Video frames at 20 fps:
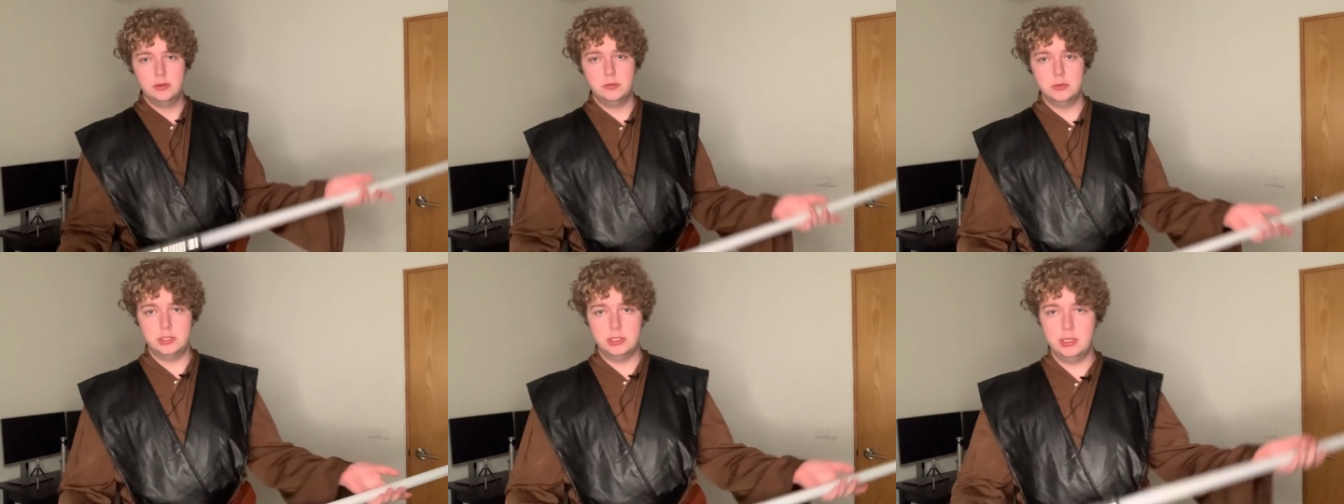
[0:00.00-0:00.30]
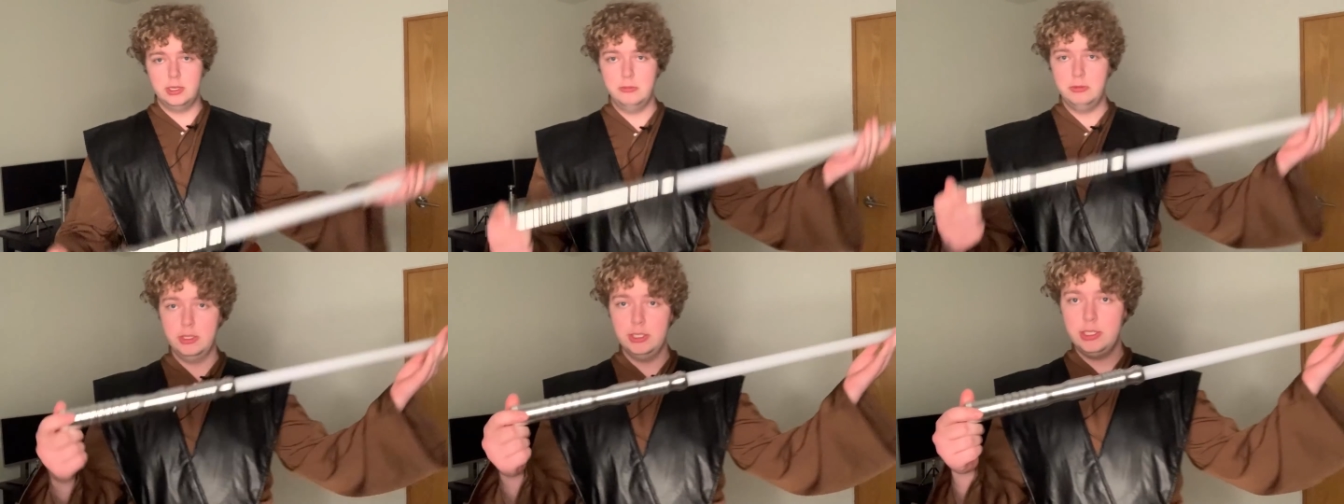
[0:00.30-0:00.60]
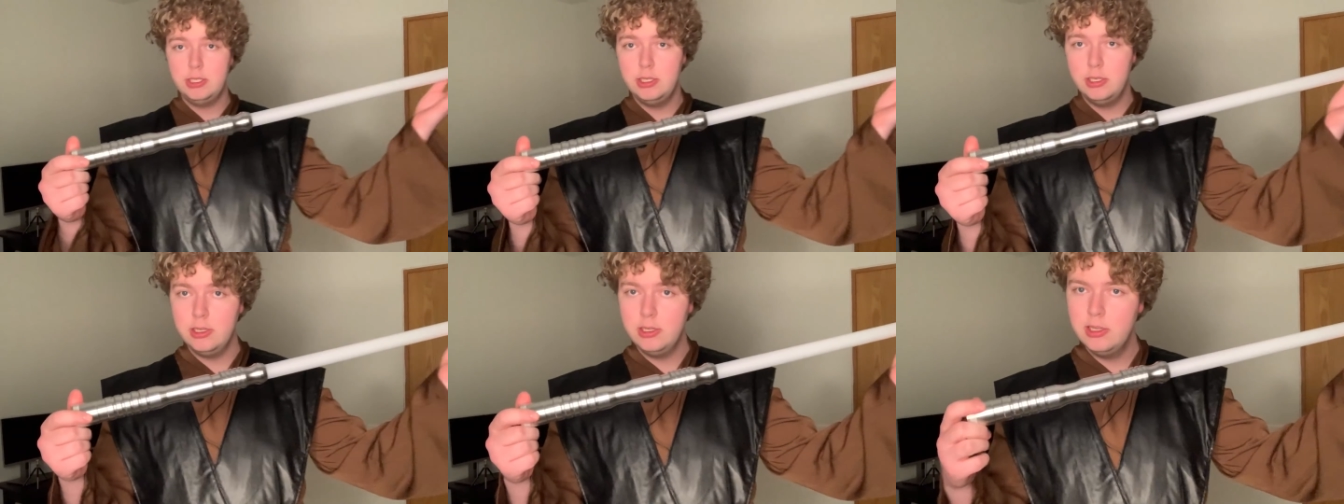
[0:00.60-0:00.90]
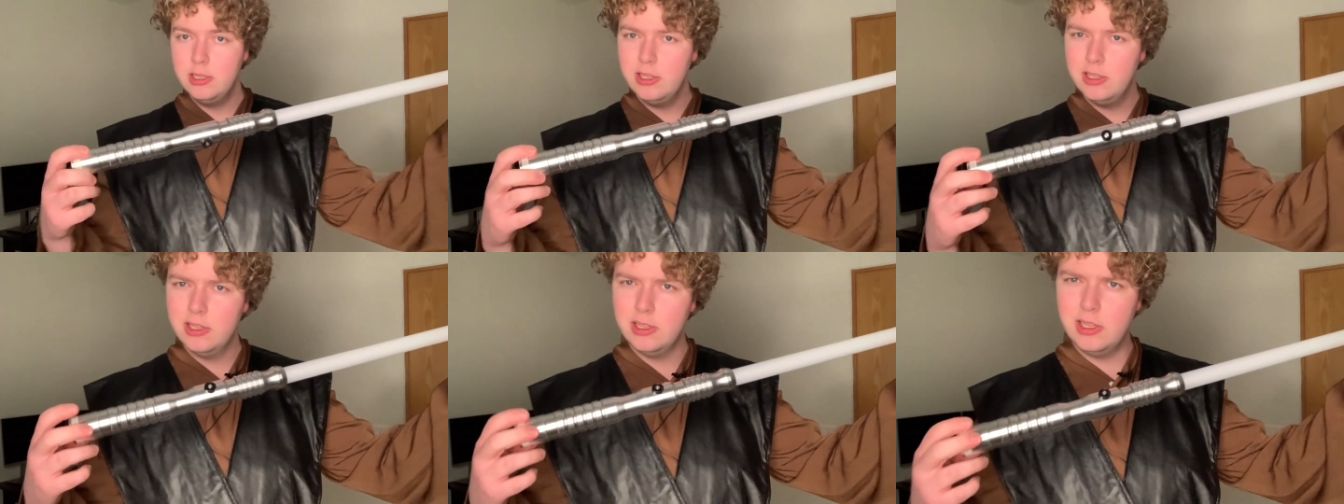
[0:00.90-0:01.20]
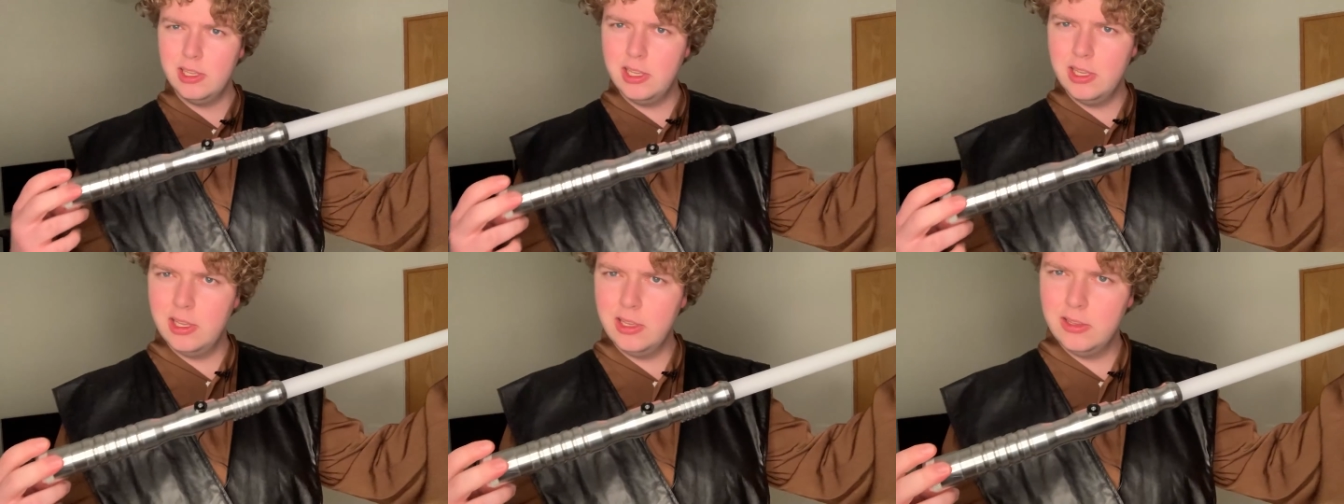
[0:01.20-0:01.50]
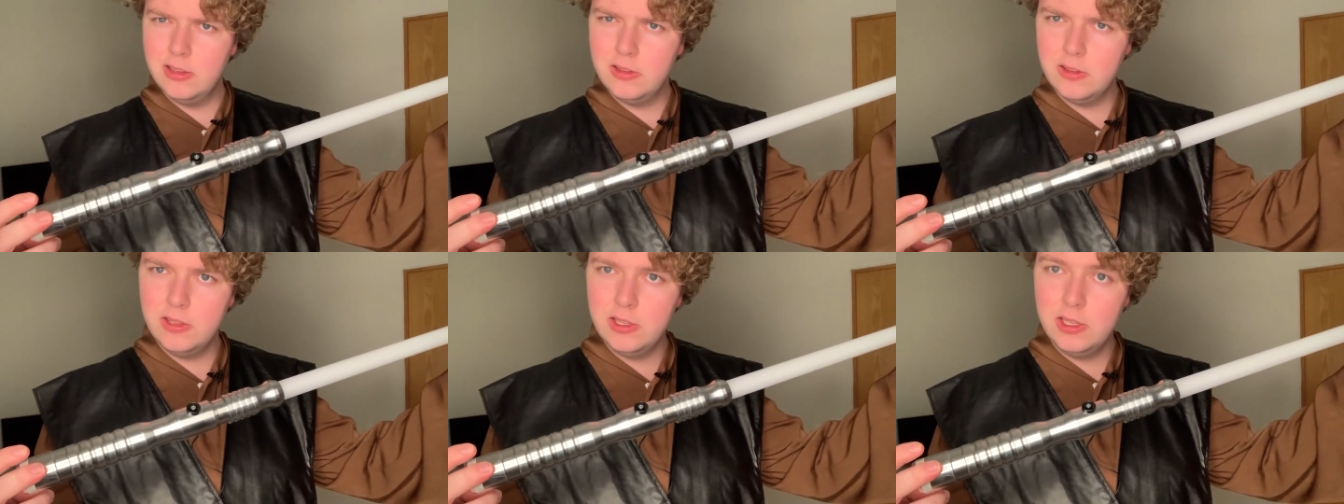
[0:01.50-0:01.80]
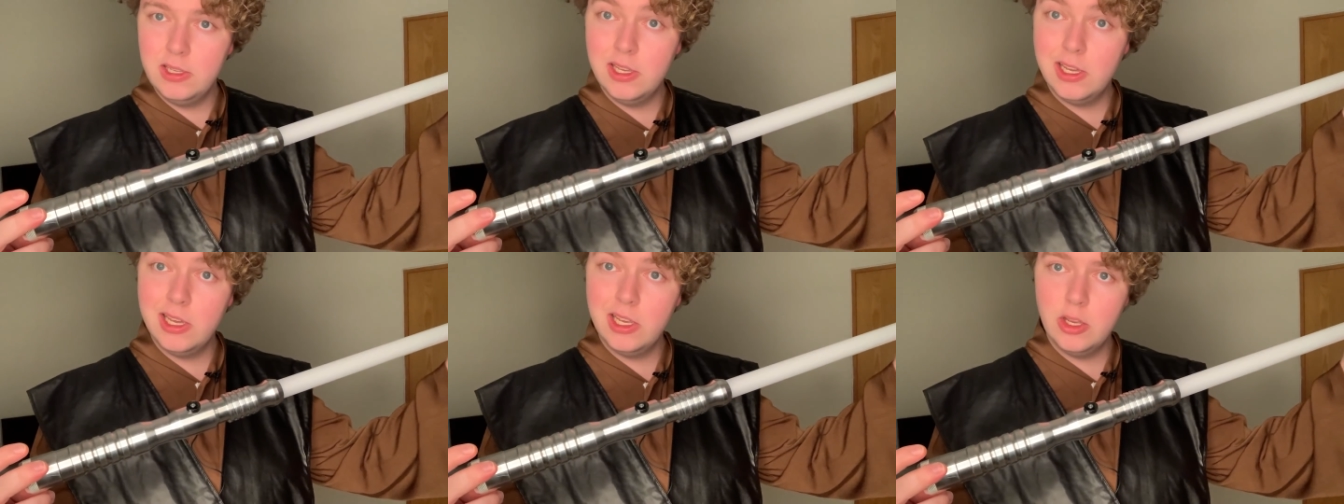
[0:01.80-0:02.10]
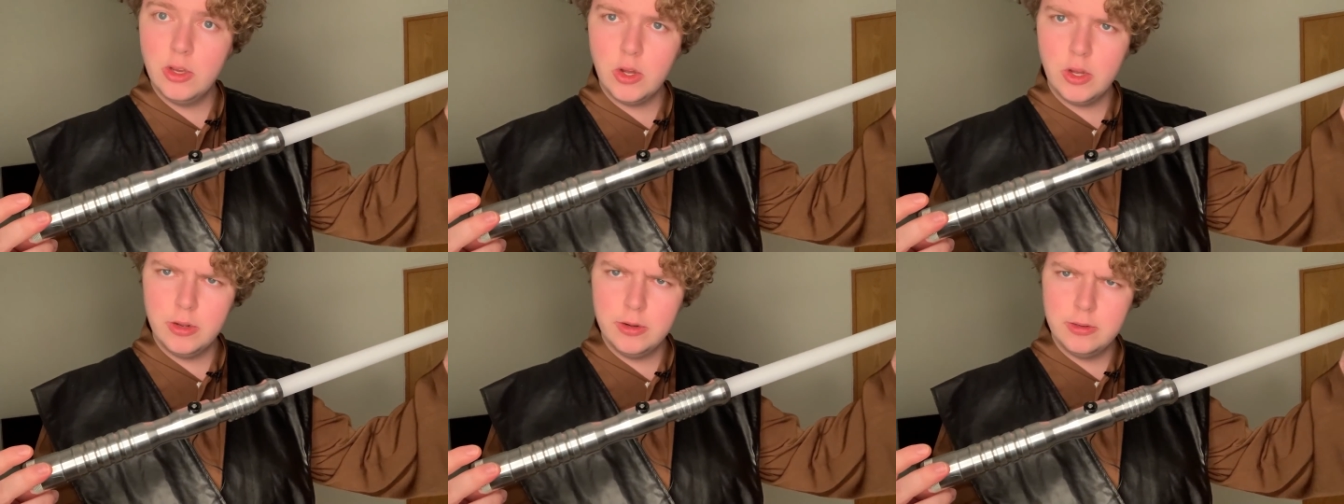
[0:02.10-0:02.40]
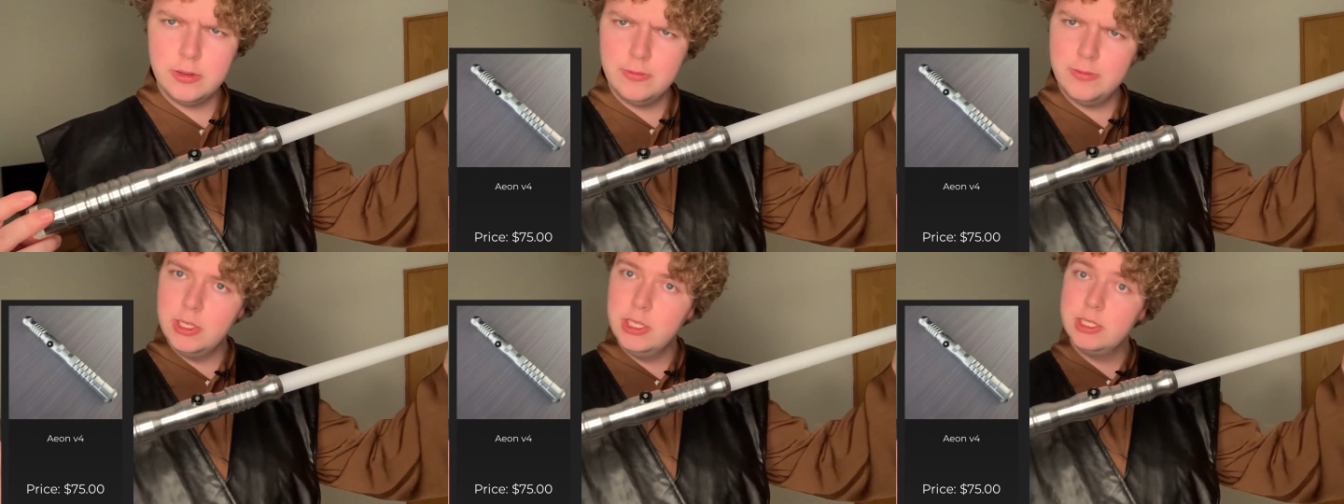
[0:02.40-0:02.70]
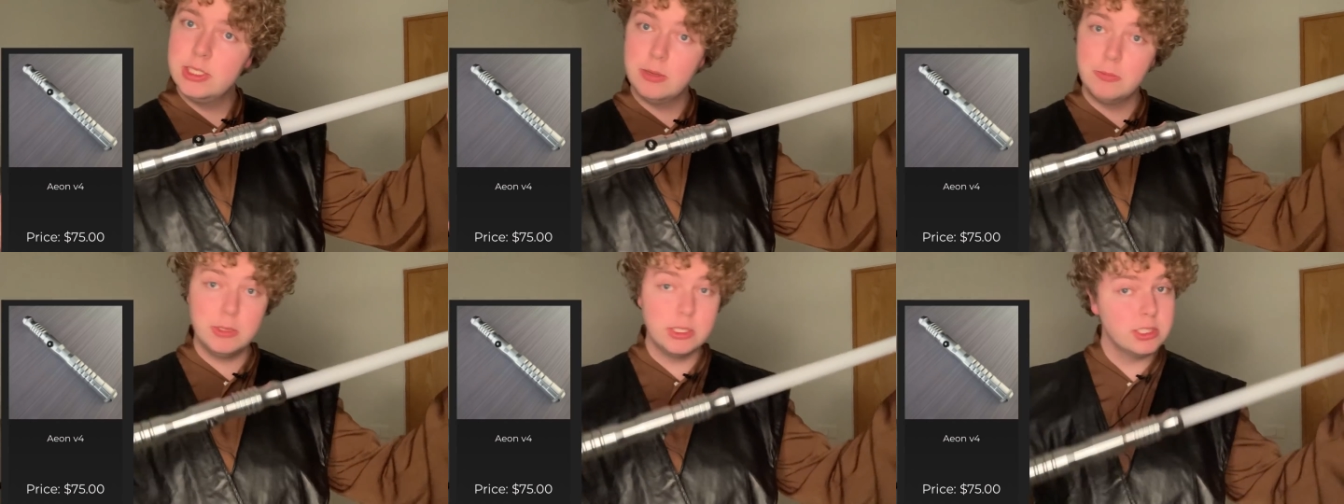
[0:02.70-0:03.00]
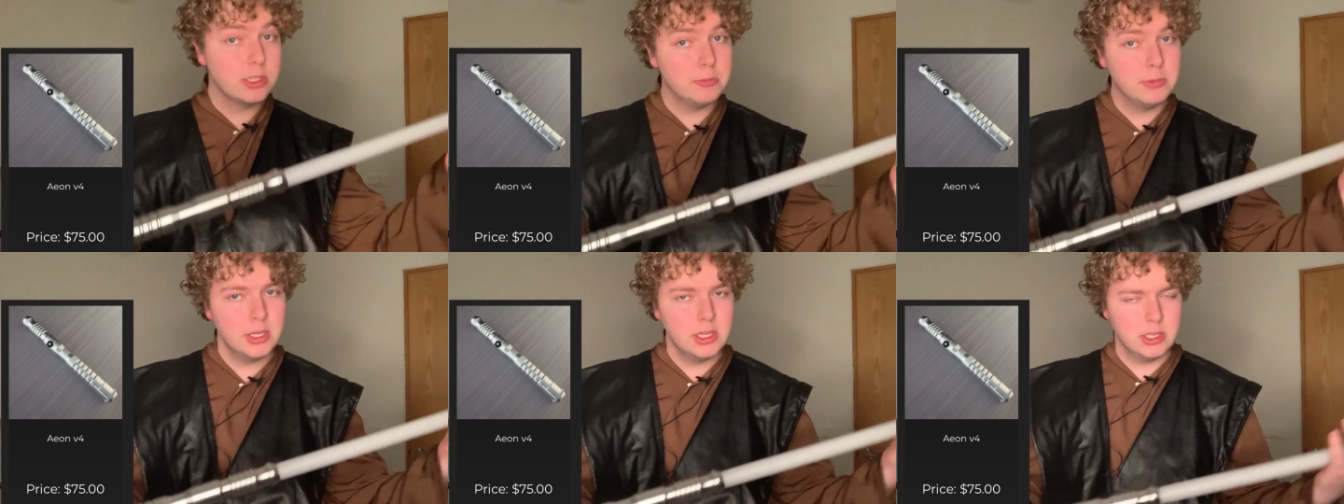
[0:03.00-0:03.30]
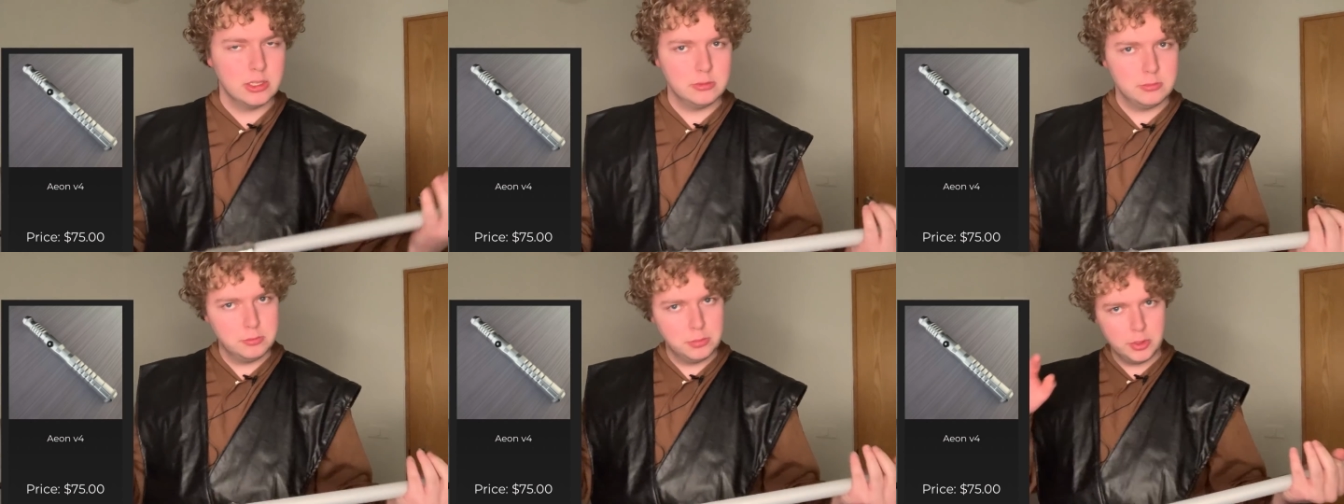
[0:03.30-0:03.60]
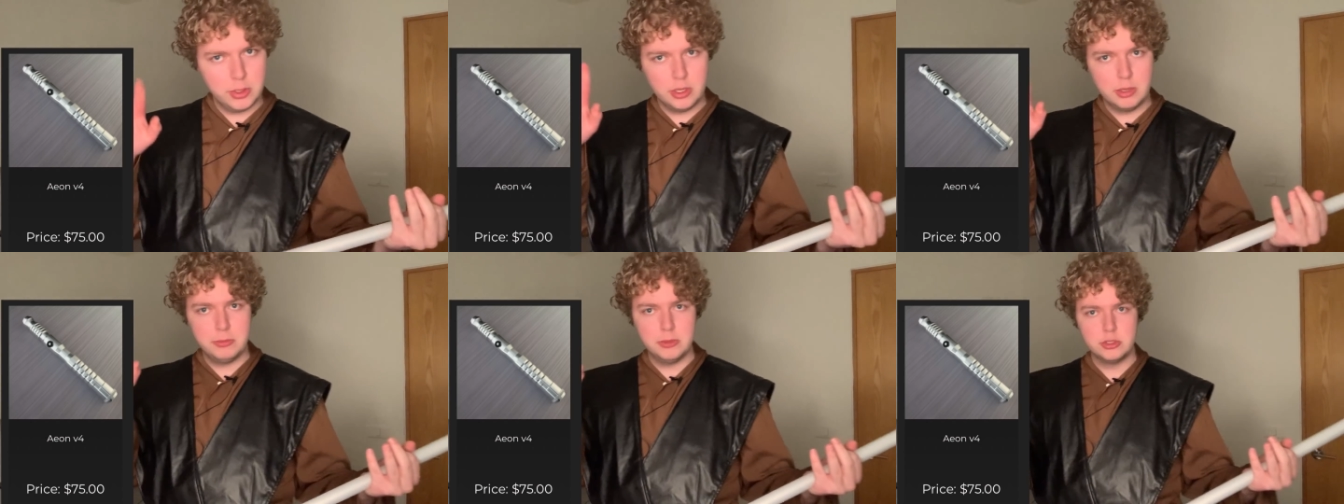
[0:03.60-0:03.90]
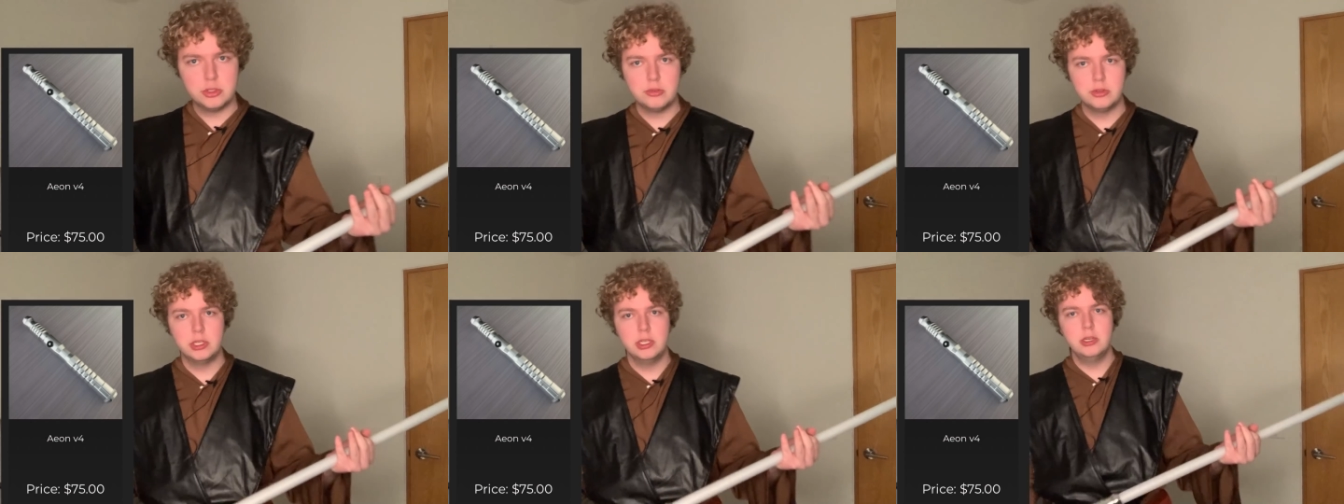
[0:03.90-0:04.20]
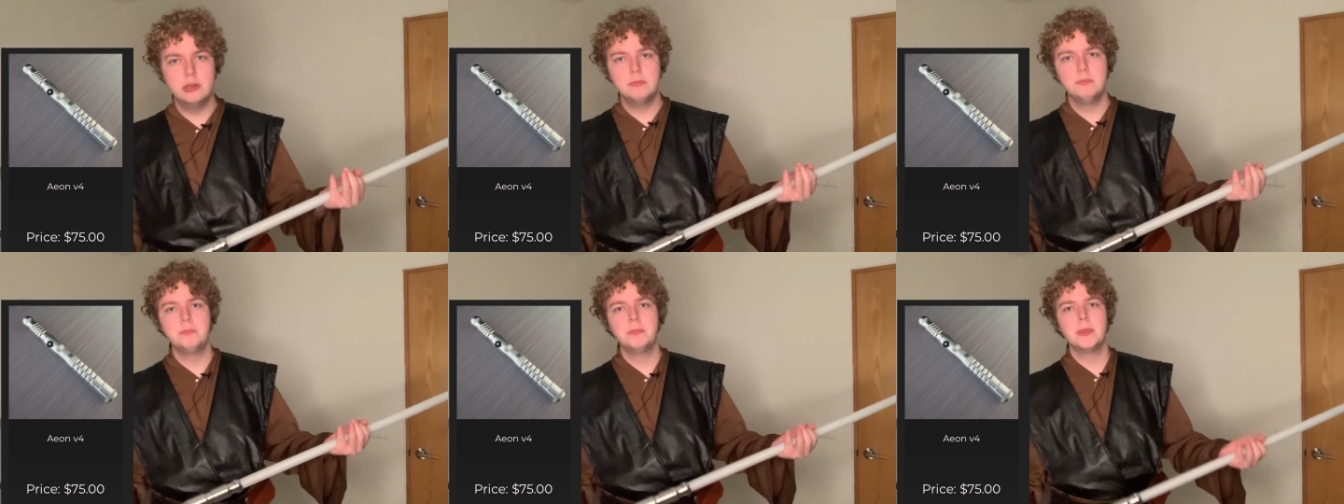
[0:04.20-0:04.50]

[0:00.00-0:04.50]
What's the name of this? The Aeon V something something. I'll put it up on the screen.